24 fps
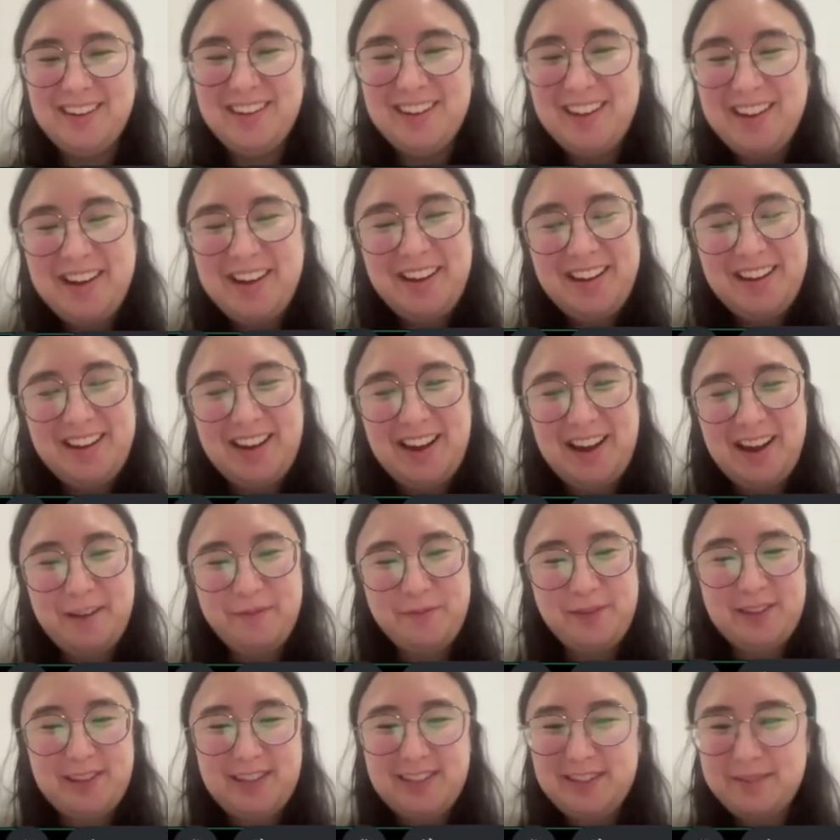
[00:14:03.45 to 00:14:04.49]
So
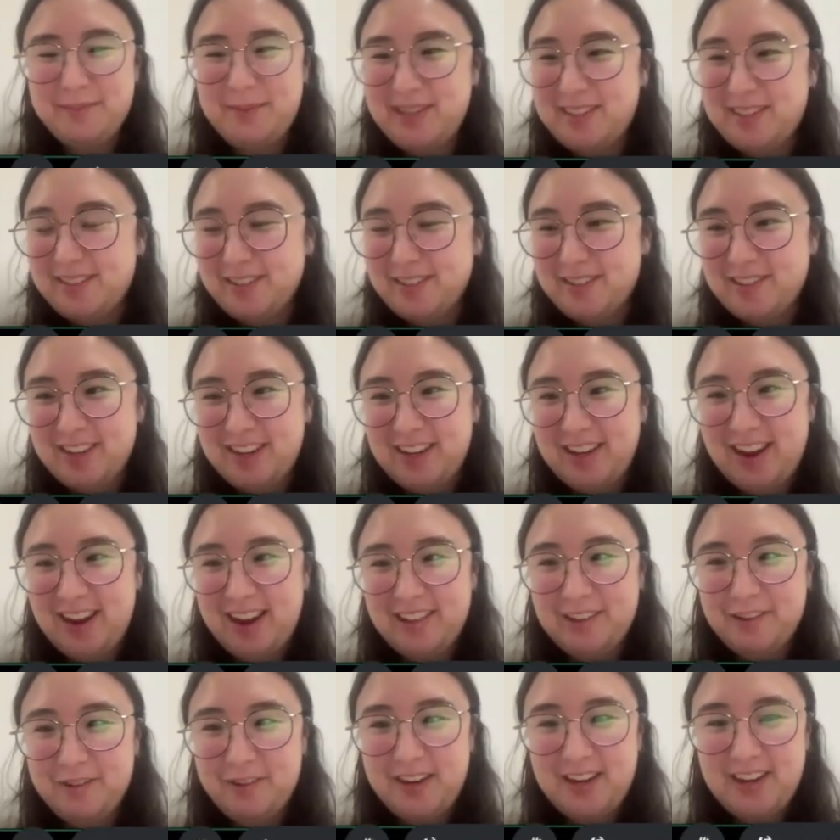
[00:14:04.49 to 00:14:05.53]
this is me
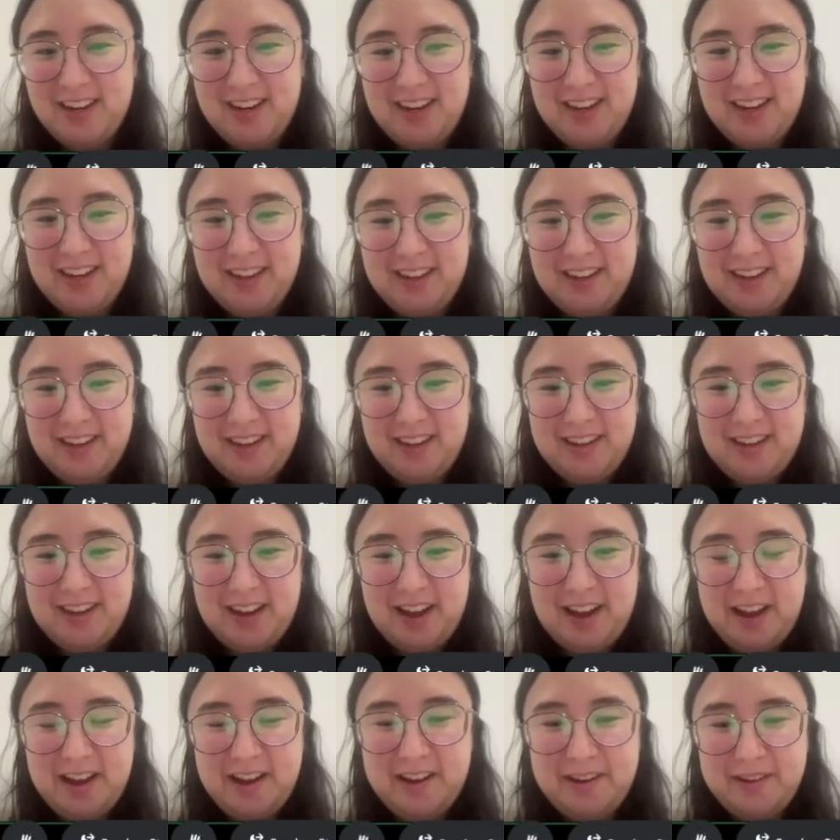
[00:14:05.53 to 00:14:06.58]
searching Hello Kitty.
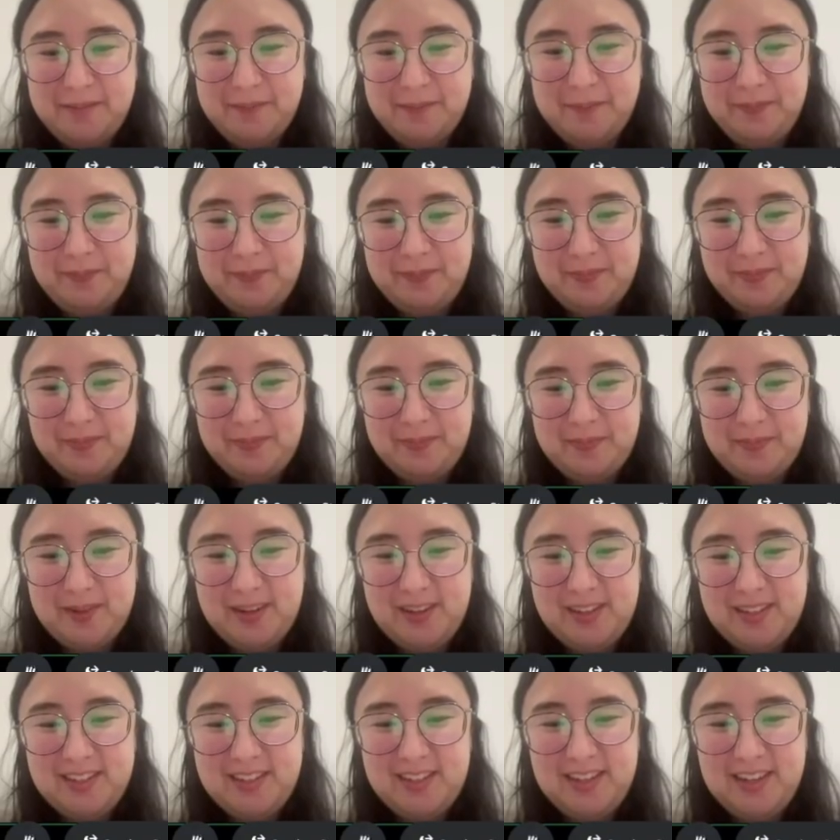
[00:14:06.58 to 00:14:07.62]

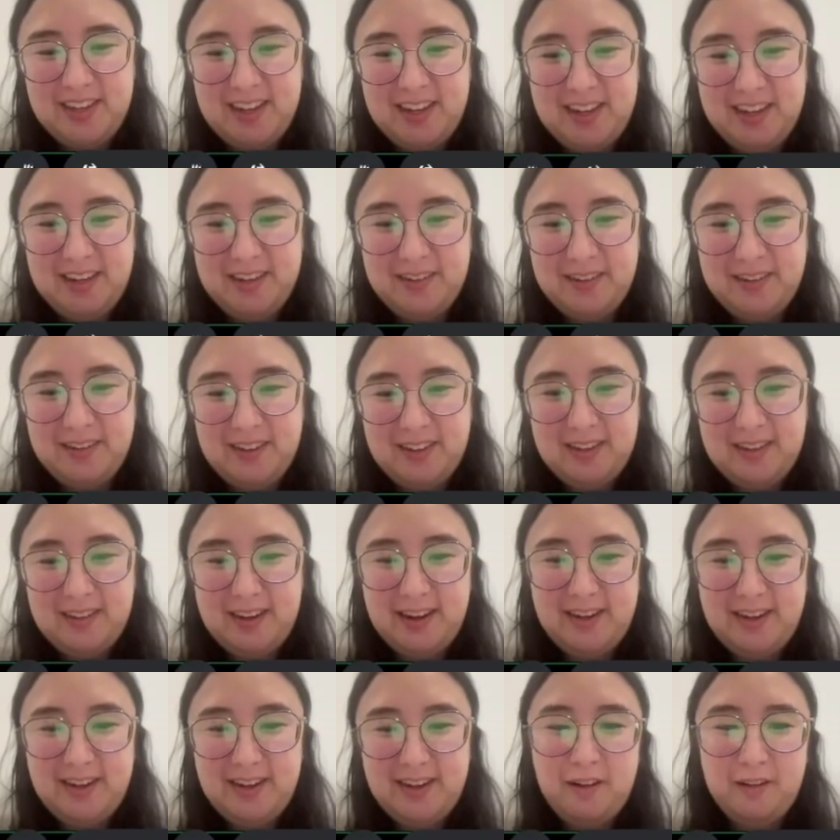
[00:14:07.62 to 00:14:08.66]
You can see
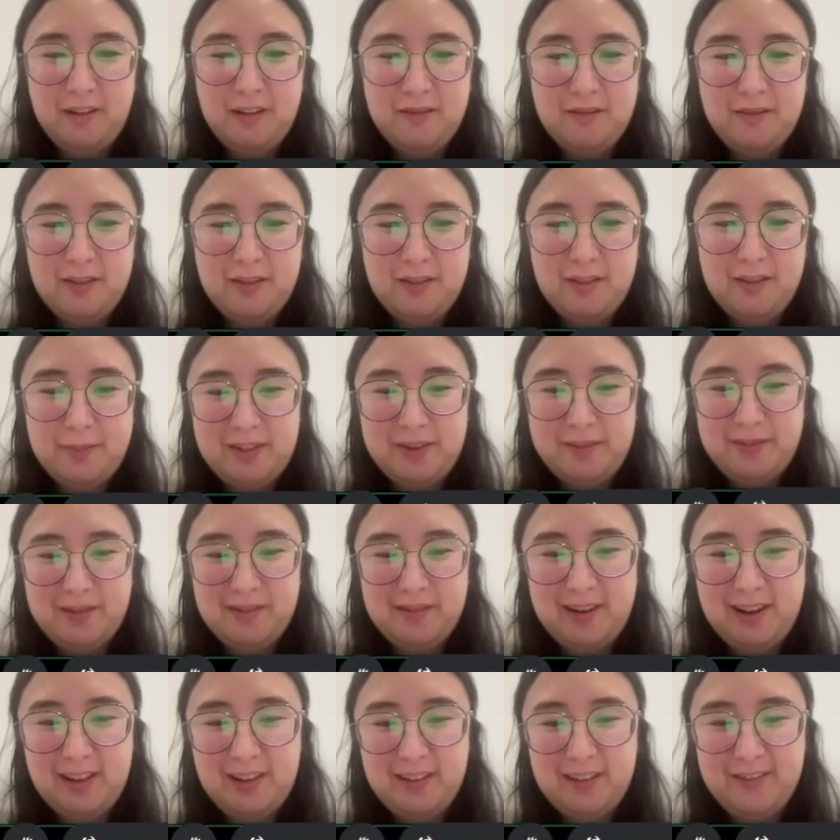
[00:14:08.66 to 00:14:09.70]
like not all of them are
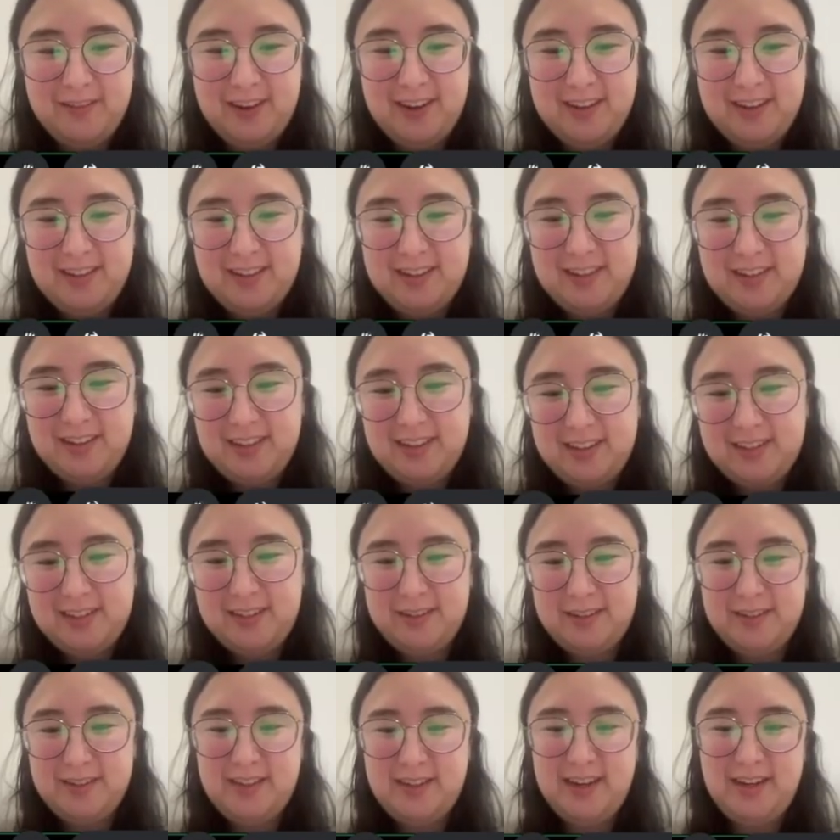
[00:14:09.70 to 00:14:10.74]
super relevant.
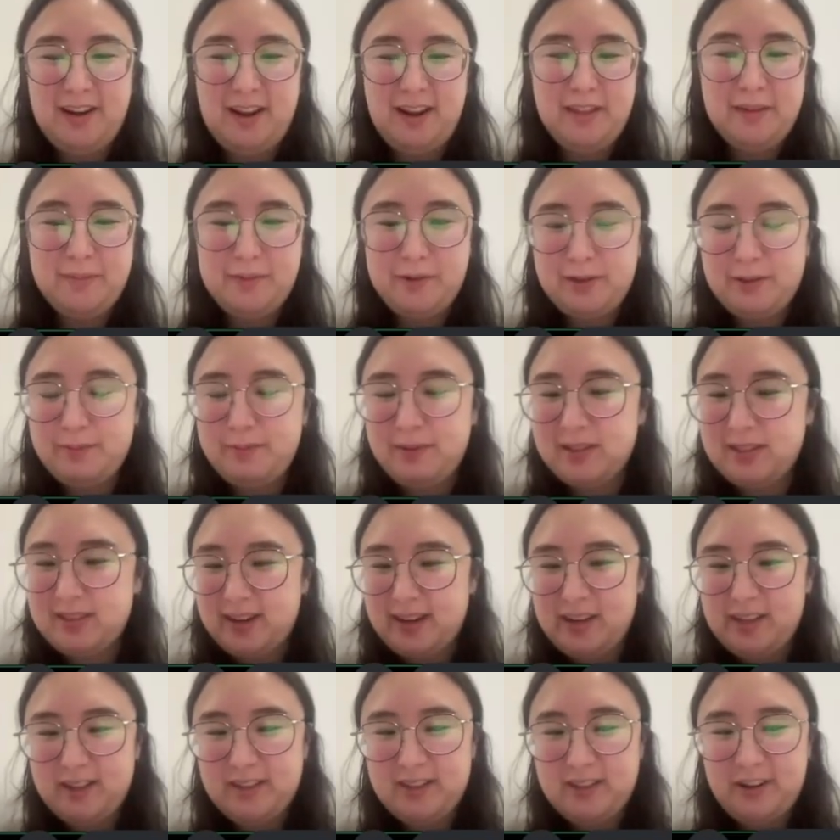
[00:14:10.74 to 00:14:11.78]
So it's like not the most
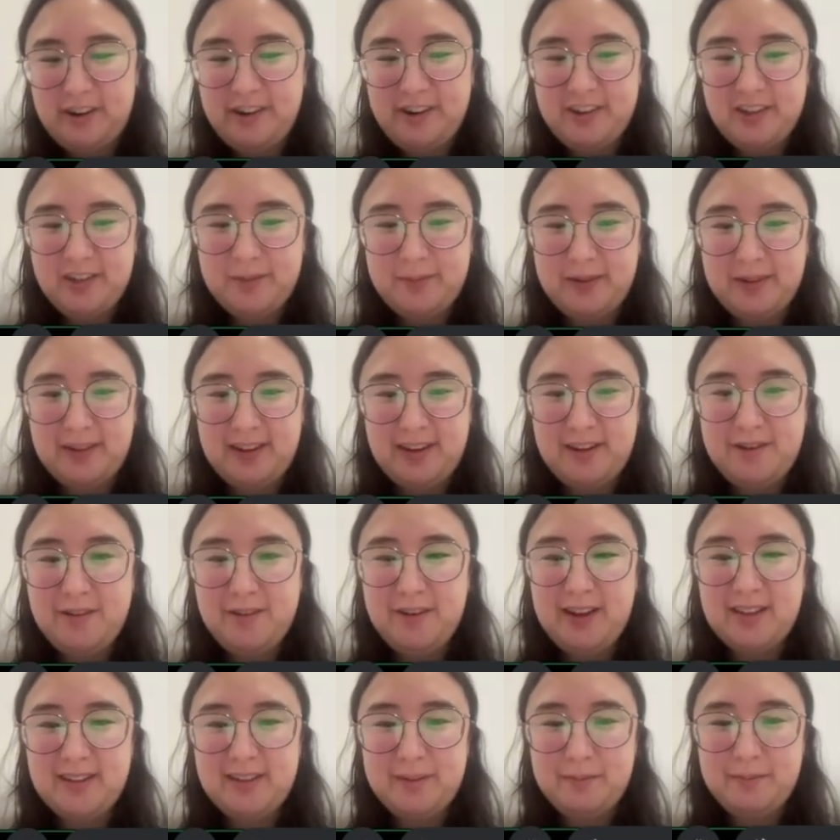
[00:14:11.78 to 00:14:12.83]
precise search, but
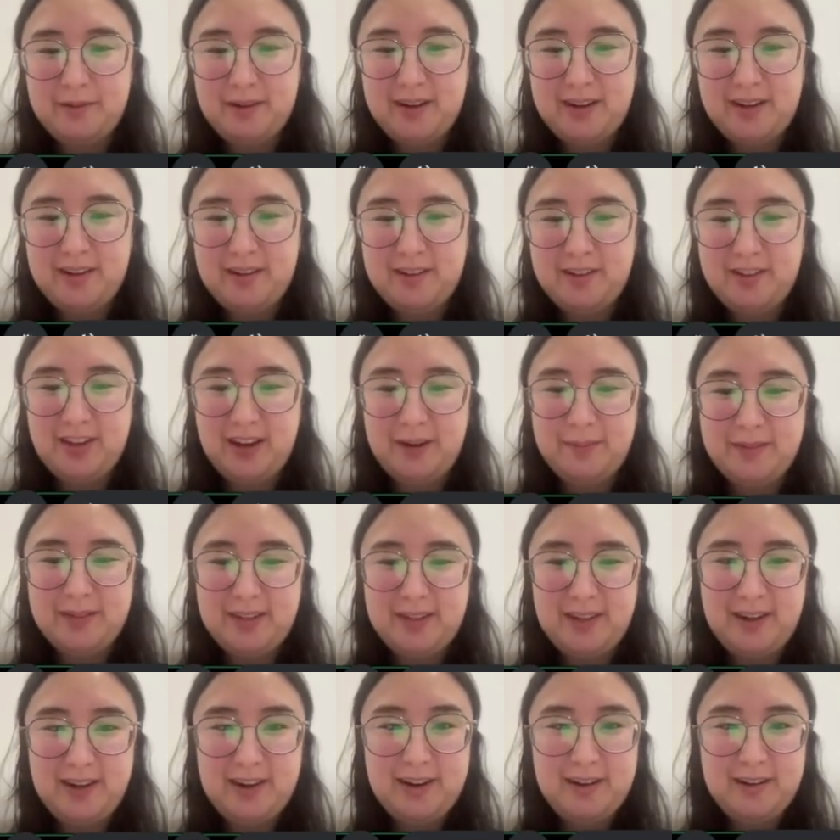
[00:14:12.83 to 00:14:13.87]
like you can get some pretty good
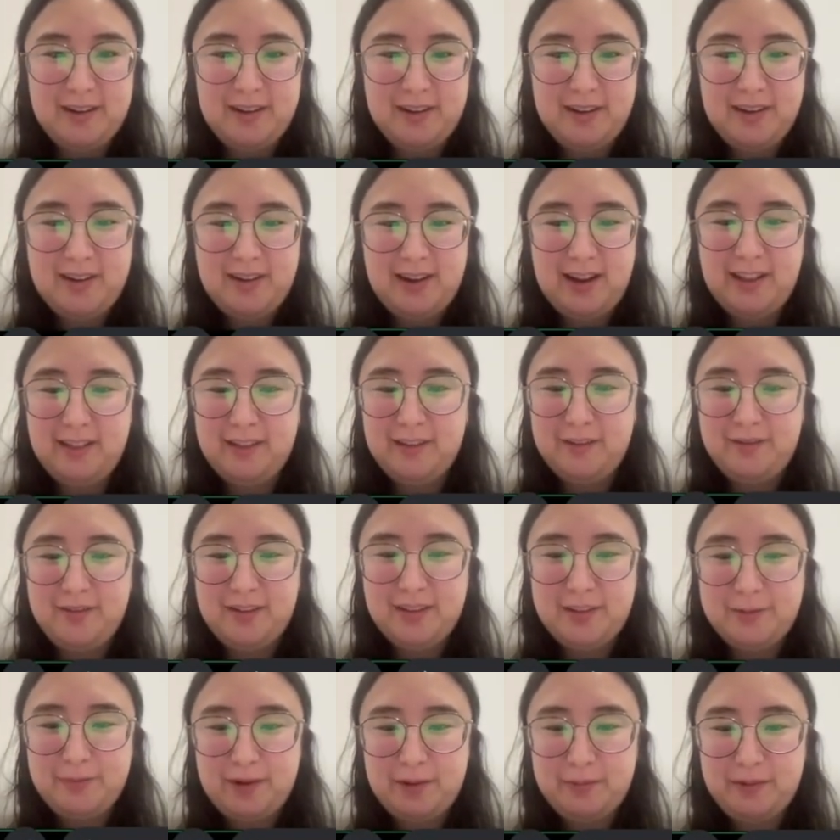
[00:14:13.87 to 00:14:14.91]
gems in there. I
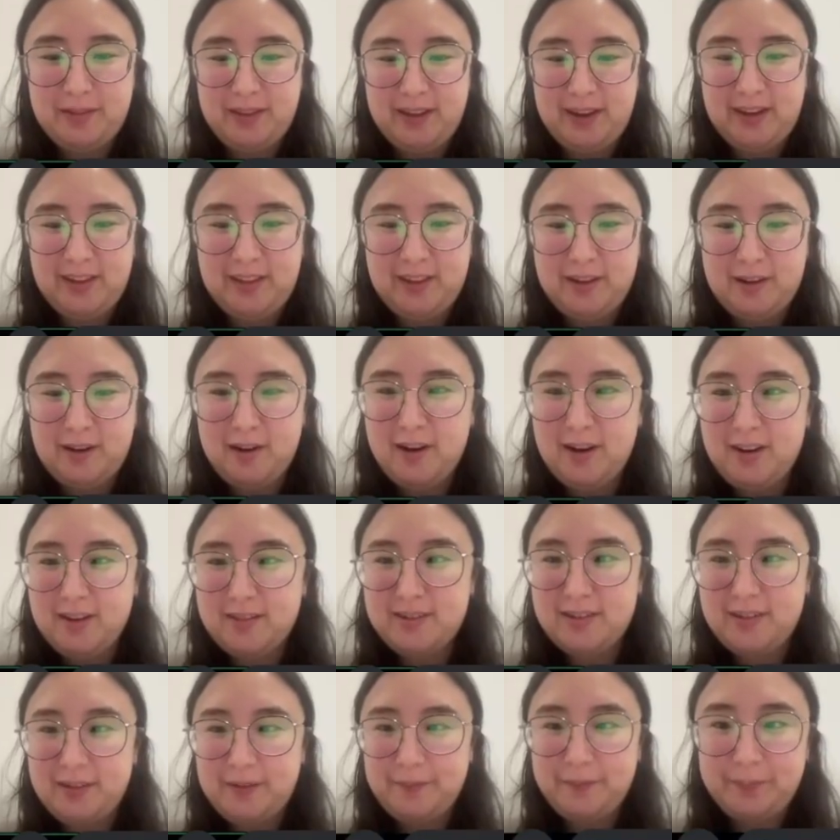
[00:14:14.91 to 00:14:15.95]
love this one with like the
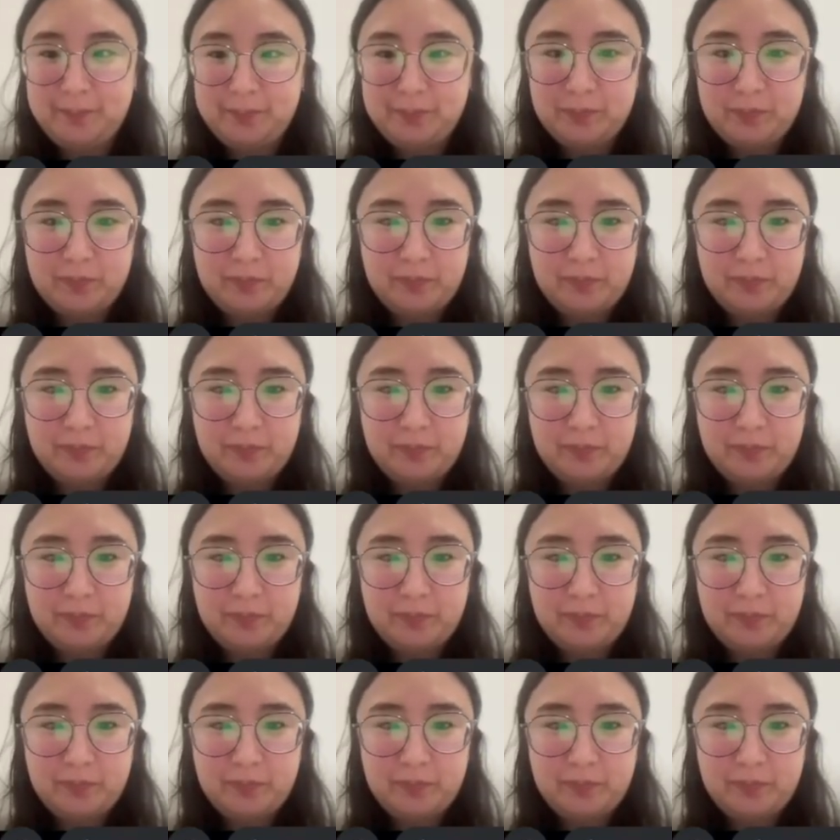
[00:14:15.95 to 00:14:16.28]
heart.